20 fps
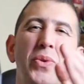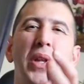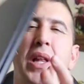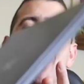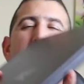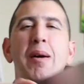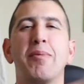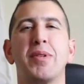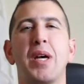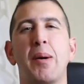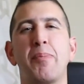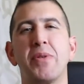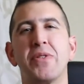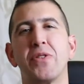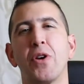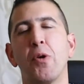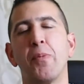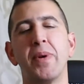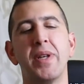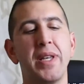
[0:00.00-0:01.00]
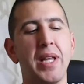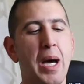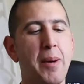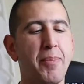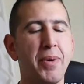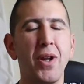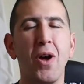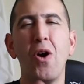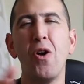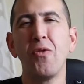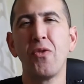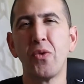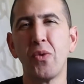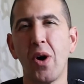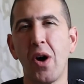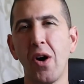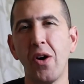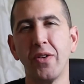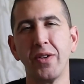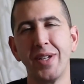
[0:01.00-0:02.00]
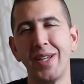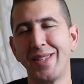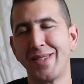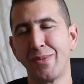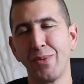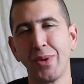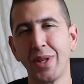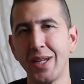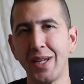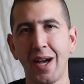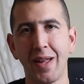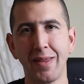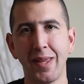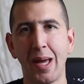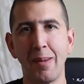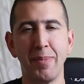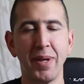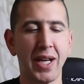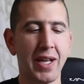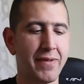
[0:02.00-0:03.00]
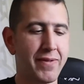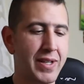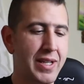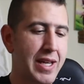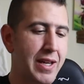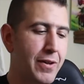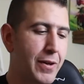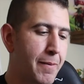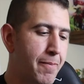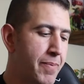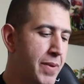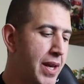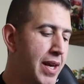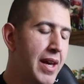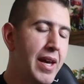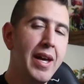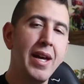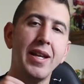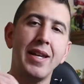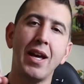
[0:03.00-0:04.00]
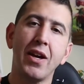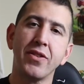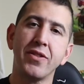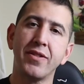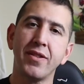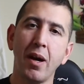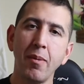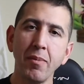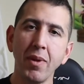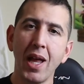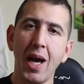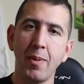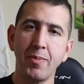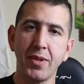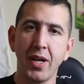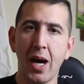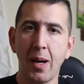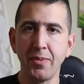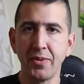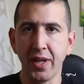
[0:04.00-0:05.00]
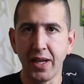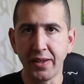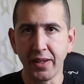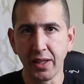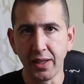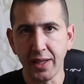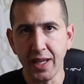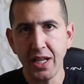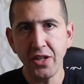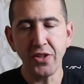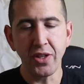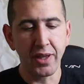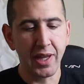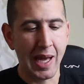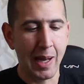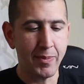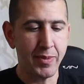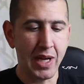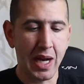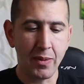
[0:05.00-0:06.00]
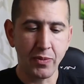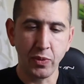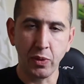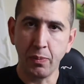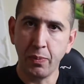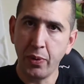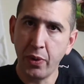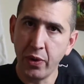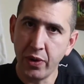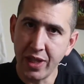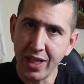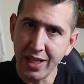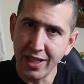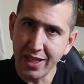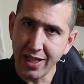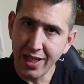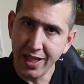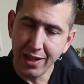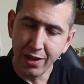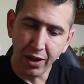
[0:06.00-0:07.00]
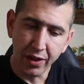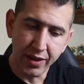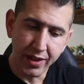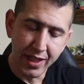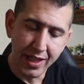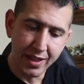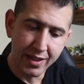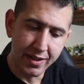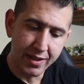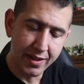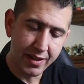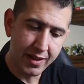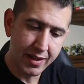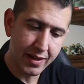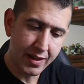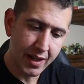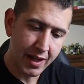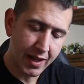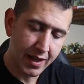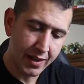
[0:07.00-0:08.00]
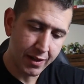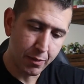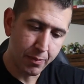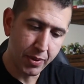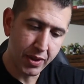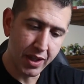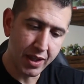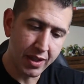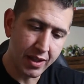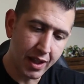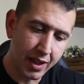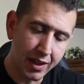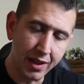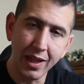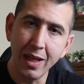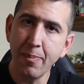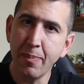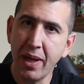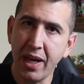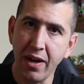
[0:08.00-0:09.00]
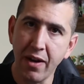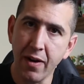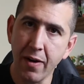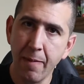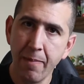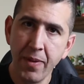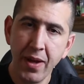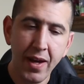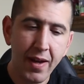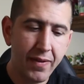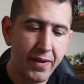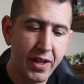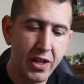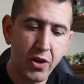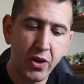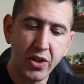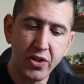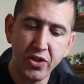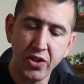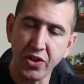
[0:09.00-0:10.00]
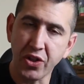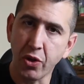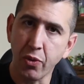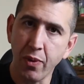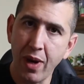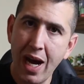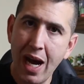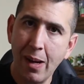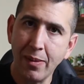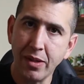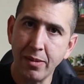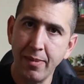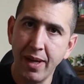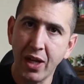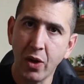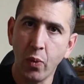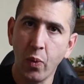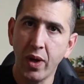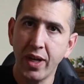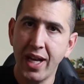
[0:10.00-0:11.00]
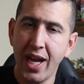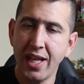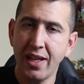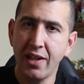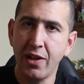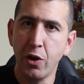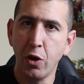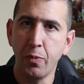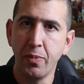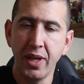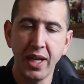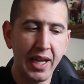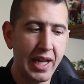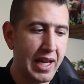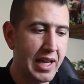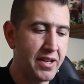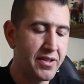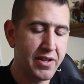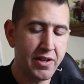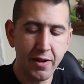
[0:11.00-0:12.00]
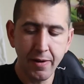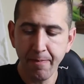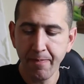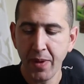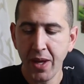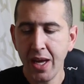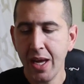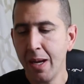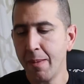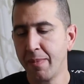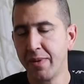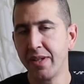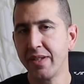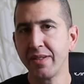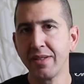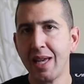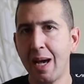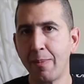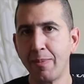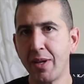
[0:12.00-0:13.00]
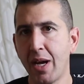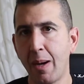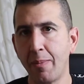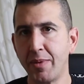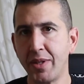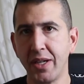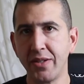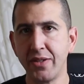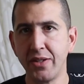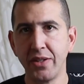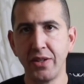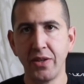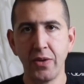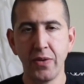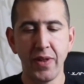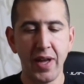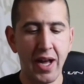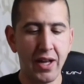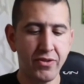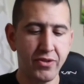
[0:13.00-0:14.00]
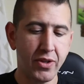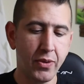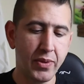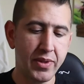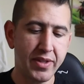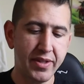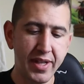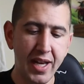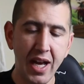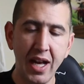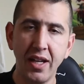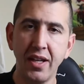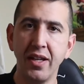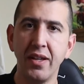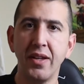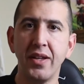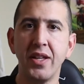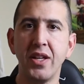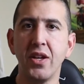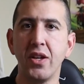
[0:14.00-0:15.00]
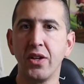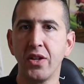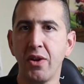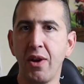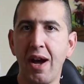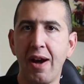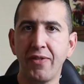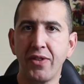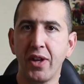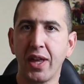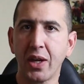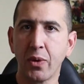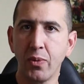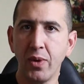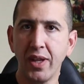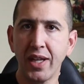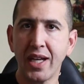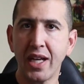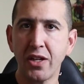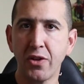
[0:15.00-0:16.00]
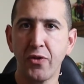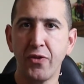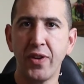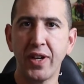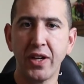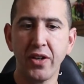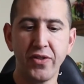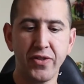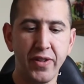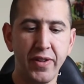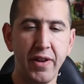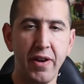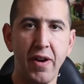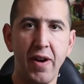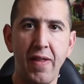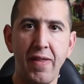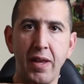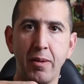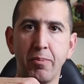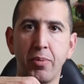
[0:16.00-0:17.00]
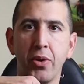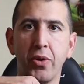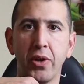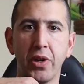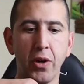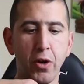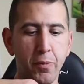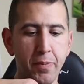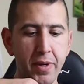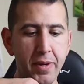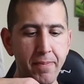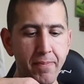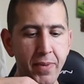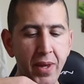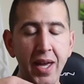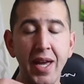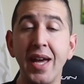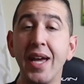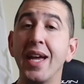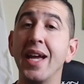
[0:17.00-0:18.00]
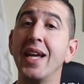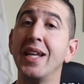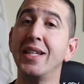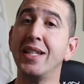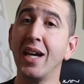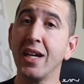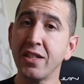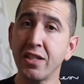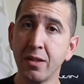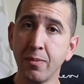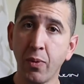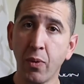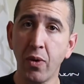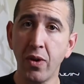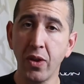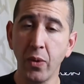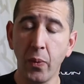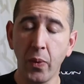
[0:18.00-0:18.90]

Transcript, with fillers: when the laptop is opened up, but overall, it's really not that big of a deal. Now, some laptops, like the Legion laptops, will put in, they'll, in, uh, they'll put a, a lip here that you can just grab to make one-handed opening easier. But this laptop doesn't do that. So instead, you know, you have to like really get your fingers in there and then pull it open. It does support the